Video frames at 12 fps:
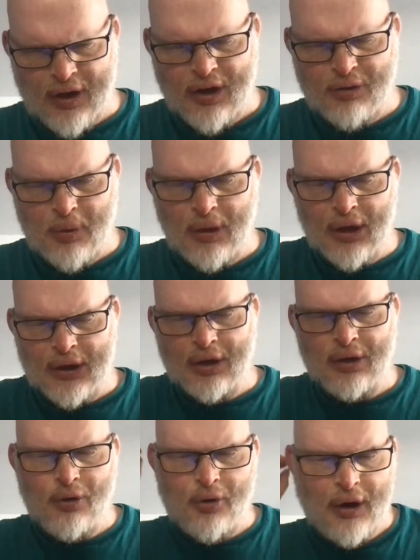he's been
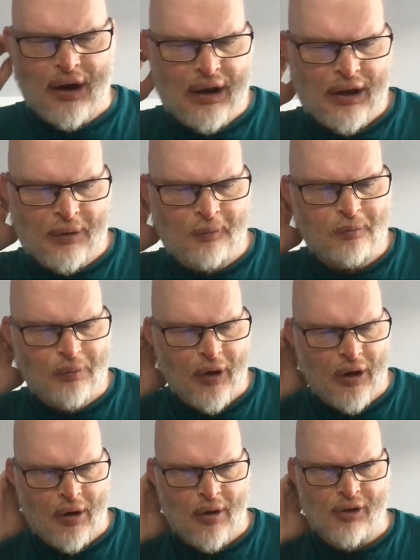learning Ukrainian
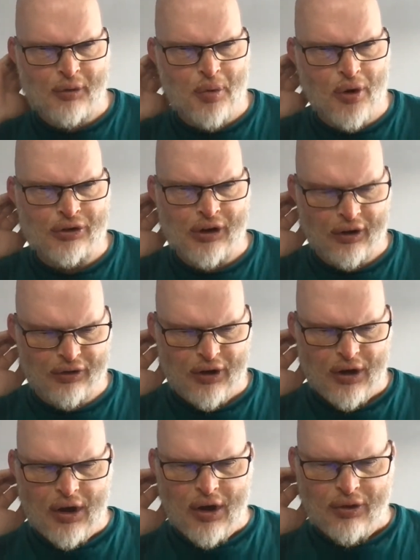as a project
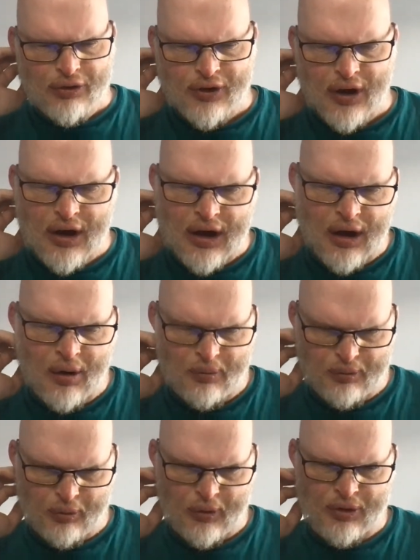to
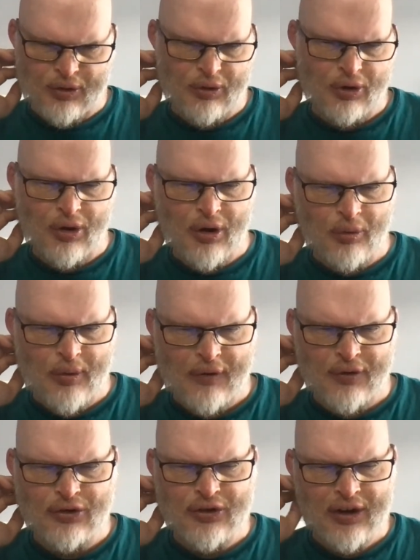help with
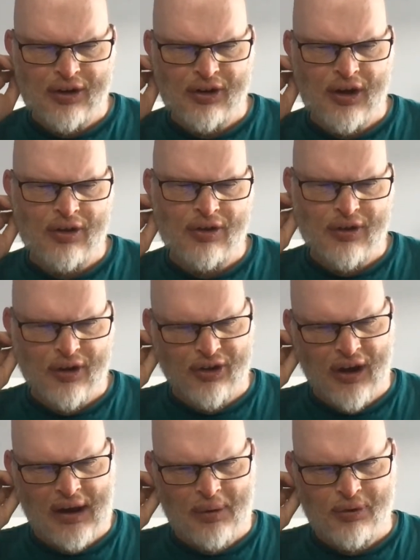refugees and
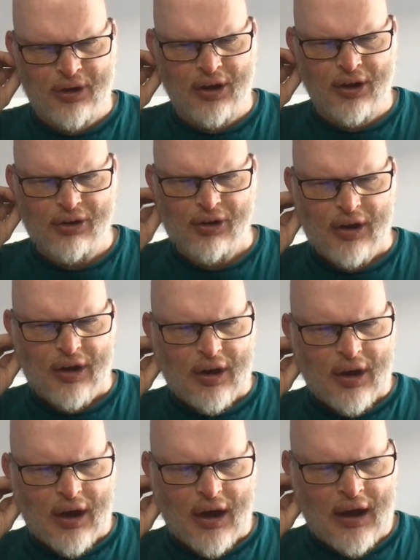asylum seekers,
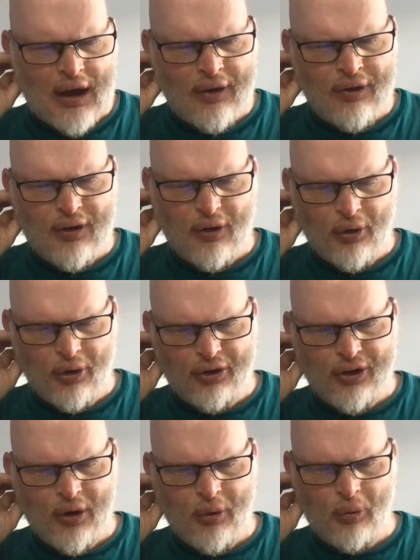and
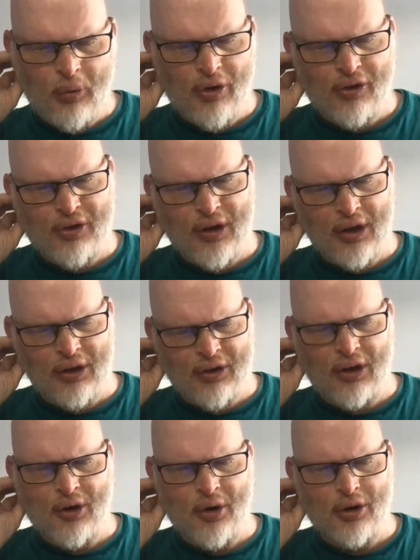also is
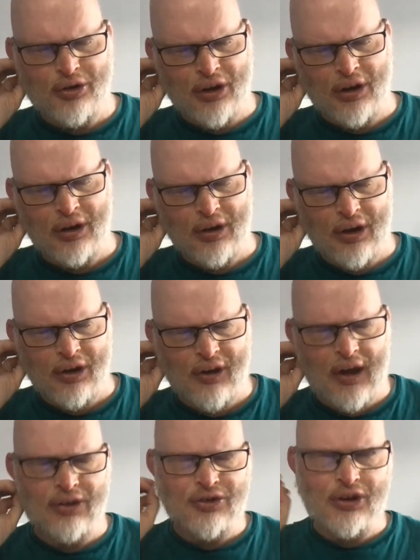encouraging his
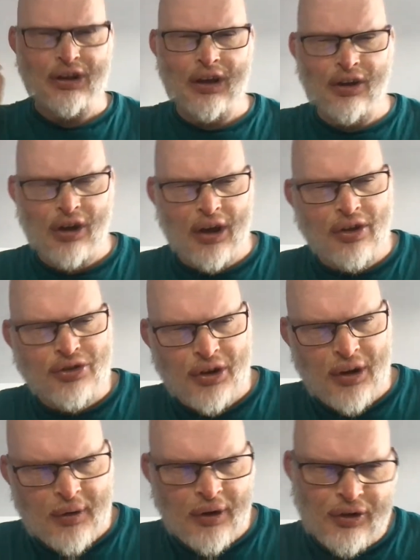
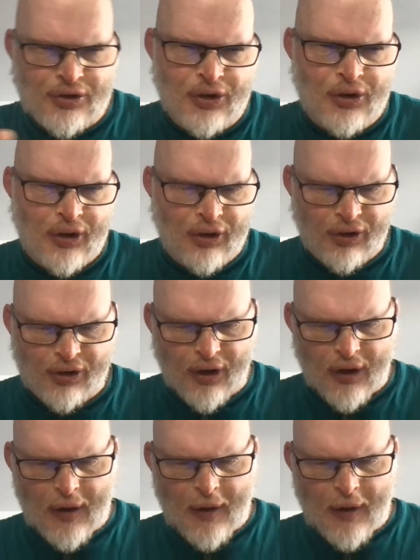engineering students